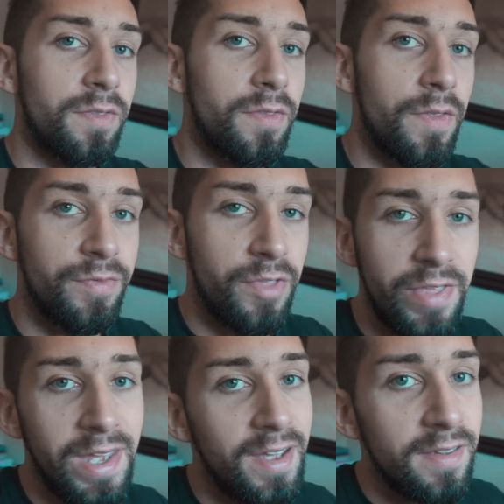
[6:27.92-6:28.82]
the, the
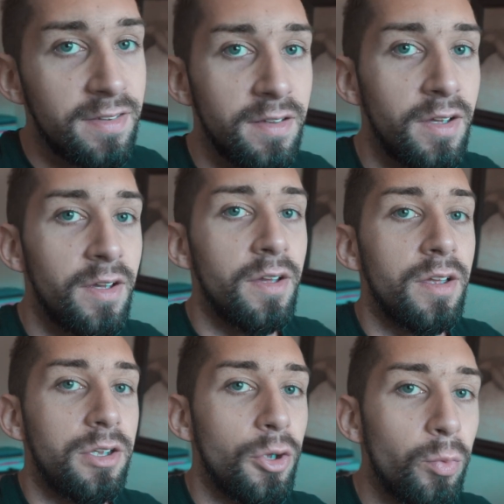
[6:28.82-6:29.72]
thing is
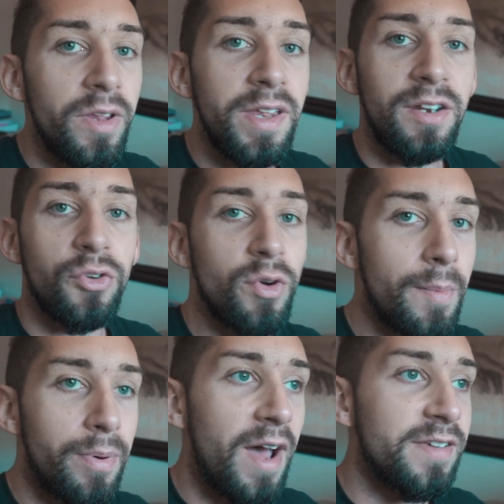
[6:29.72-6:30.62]
you'll really enjoy the
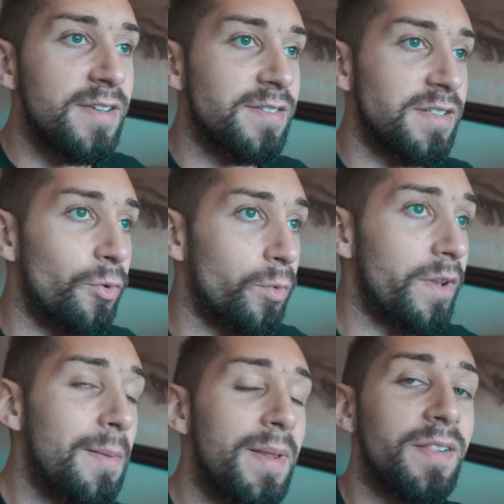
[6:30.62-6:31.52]
process and you'll
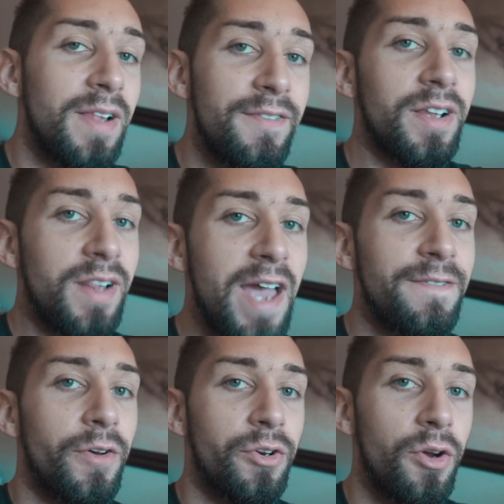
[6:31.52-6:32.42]
really be living
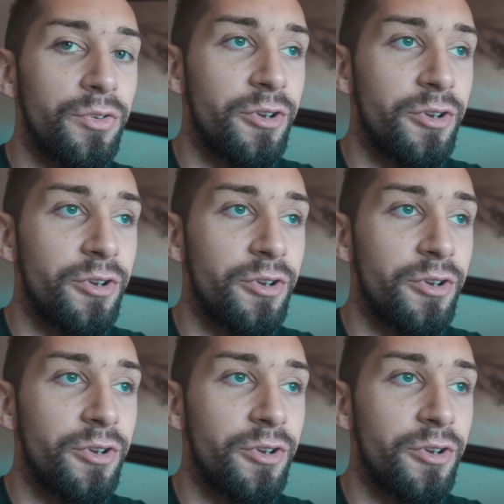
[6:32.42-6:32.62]
life on your own